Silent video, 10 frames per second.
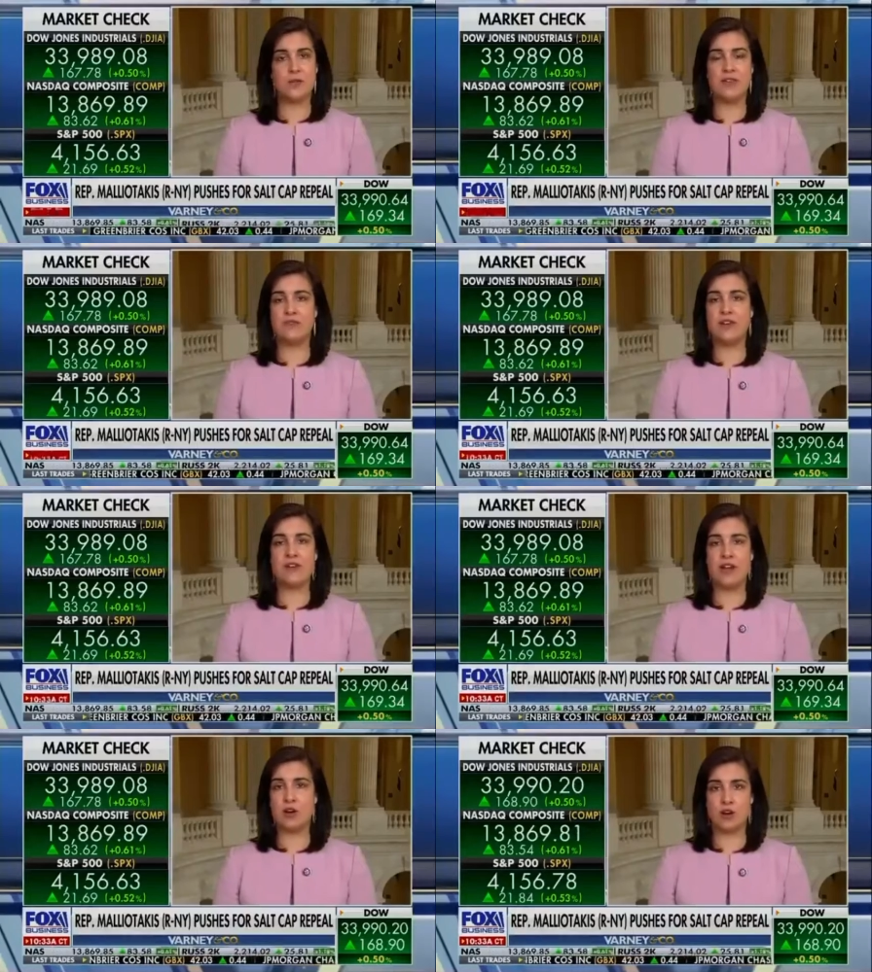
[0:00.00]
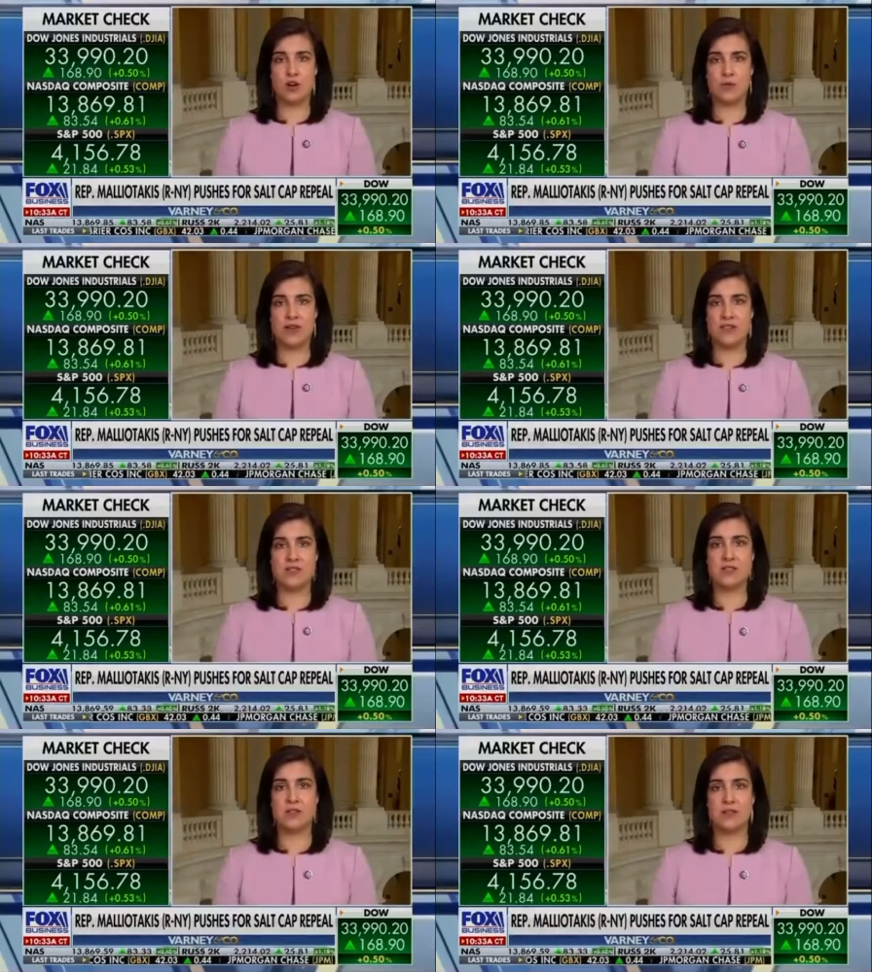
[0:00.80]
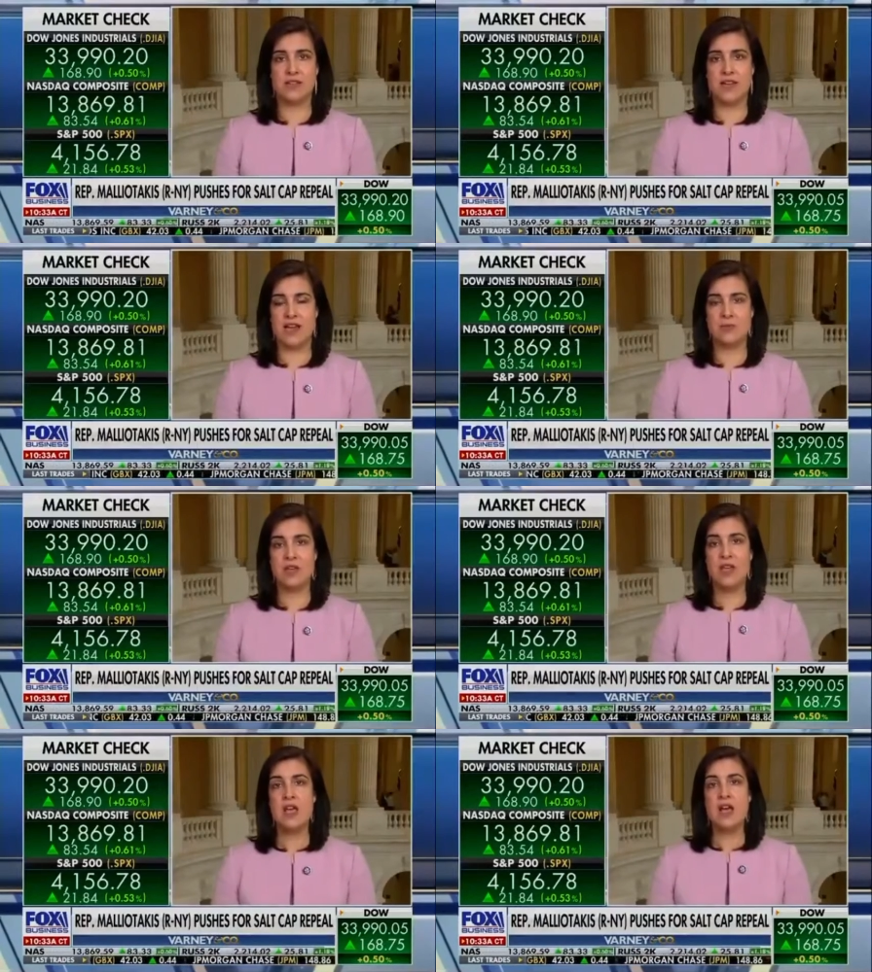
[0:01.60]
being very hurt by this SALT cap.